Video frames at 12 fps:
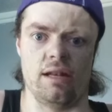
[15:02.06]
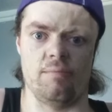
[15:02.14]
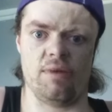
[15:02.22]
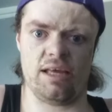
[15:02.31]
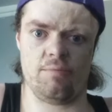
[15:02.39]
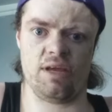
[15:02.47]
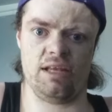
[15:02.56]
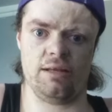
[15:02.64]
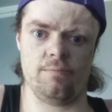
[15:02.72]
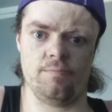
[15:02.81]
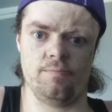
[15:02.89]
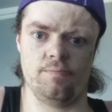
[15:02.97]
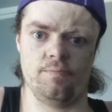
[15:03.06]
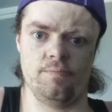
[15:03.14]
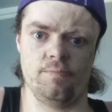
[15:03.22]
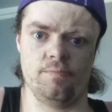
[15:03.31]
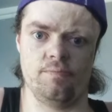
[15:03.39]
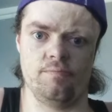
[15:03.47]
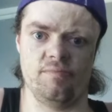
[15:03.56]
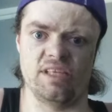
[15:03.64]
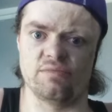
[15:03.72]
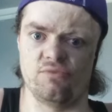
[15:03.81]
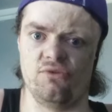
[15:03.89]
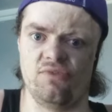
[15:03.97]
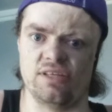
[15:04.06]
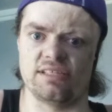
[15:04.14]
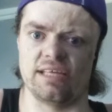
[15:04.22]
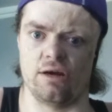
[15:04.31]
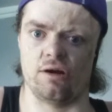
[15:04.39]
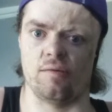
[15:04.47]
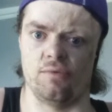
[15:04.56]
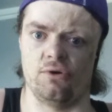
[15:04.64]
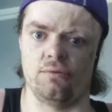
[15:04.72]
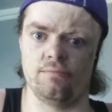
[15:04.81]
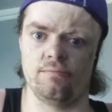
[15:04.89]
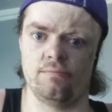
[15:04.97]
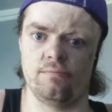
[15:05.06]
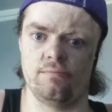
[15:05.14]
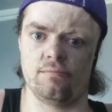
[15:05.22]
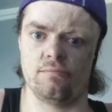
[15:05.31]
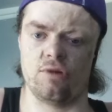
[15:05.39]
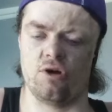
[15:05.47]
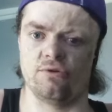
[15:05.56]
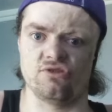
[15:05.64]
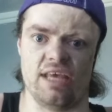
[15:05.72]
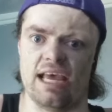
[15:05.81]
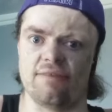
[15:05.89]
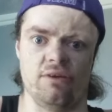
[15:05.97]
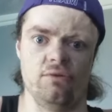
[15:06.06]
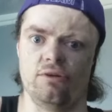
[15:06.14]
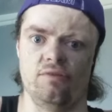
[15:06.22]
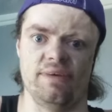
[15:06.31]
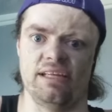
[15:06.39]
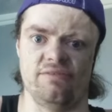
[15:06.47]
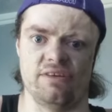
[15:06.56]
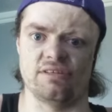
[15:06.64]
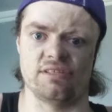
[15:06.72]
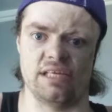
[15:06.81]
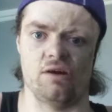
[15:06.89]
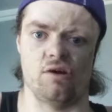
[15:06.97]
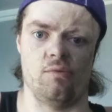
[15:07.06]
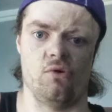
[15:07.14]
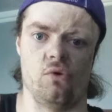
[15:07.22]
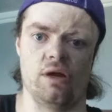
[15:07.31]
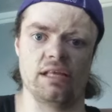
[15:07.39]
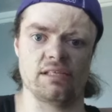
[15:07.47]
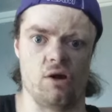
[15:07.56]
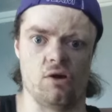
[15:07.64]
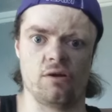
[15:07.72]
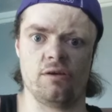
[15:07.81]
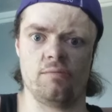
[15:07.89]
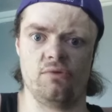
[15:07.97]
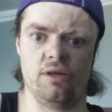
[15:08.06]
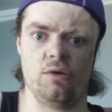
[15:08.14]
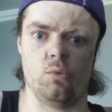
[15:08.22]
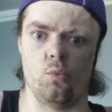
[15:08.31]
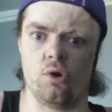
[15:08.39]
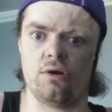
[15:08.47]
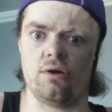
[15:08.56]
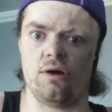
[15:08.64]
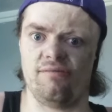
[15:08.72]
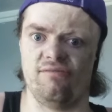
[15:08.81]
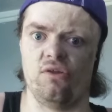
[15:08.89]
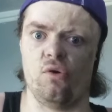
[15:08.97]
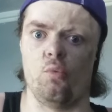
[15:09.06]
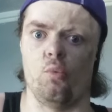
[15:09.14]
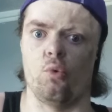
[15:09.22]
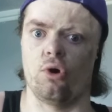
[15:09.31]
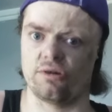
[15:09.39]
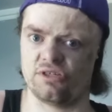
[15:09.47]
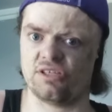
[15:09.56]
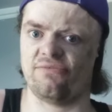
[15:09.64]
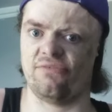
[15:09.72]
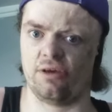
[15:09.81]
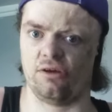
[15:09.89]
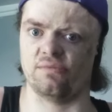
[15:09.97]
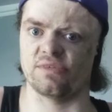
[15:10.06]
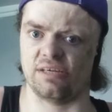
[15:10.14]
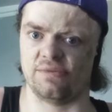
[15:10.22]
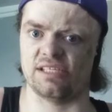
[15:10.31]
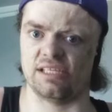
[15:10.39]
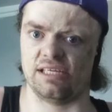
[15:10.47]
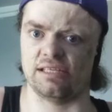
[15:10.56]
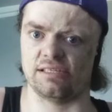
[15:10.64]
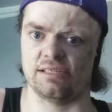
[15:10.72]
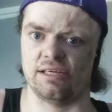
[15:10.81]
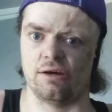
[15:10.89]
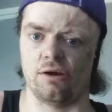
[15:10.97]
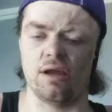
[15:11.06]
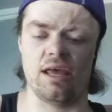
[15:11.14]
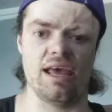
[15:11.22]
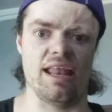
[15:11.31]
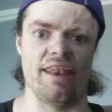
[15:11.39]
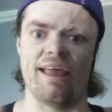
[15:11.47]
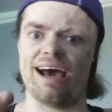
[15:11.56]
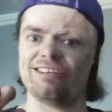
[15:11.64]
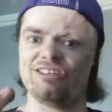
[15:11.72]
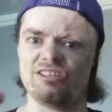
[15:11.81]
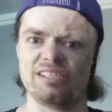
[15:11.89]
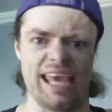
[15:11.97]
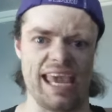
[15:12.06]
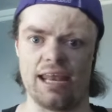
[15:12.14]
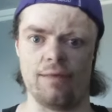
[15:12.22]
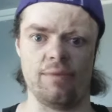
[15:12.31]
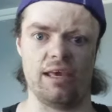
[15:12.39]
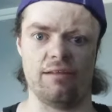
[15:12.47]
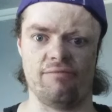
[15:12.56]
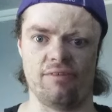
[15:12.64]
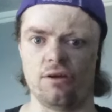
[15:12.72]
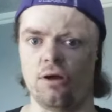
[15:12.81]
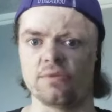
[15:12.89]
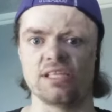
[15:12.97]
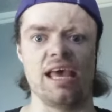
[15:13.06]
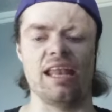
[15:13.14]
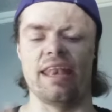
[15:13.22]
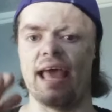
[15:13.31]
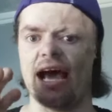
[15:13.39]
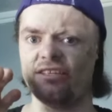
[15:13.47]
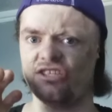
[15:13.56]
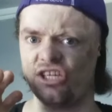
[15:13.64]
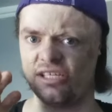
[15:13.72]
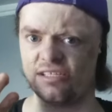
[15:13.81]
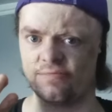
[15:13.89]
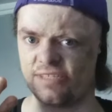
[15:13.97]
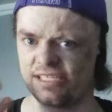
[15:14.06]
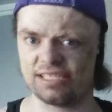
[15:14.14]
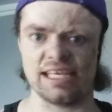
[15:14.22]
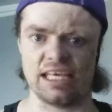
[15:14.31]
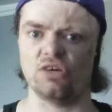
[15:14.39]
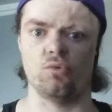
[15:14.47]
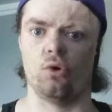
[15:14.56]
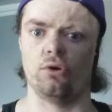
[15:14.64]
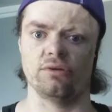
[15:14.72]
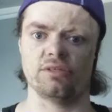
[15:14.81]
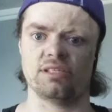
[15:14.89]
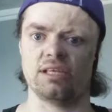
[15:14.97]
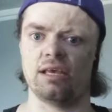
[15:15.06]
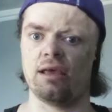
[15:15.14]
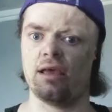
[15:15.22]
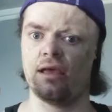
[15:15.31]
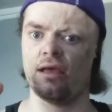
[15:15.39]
And in my opinion, this movie's terrible. Almost every little bit of it is terrible, and it's arguably one of the worst films I've seen this year. Not just animated films, not just sequels.